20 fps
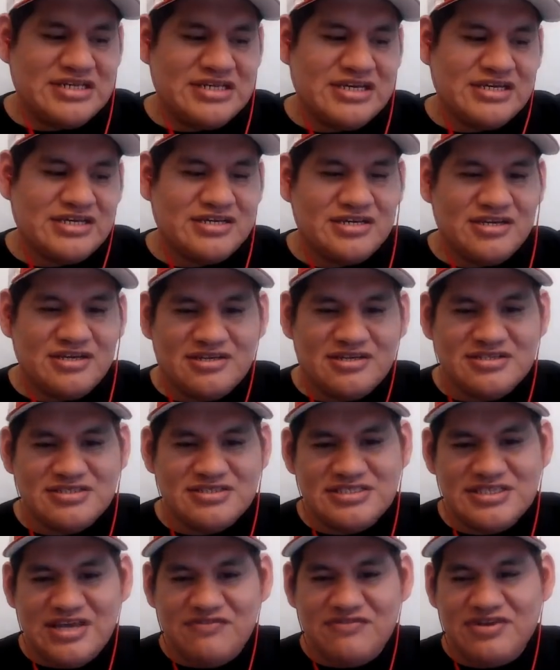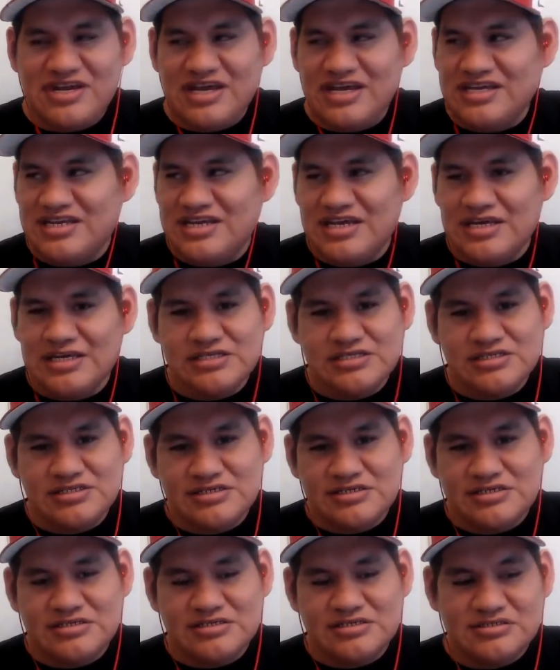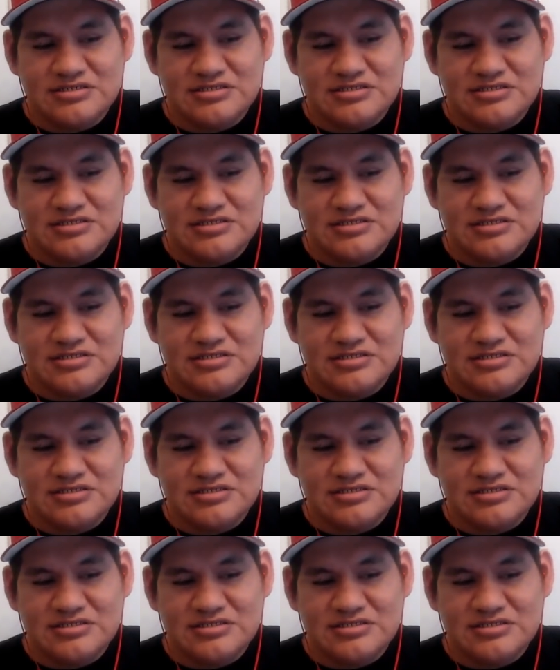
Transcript: like seven, eight days or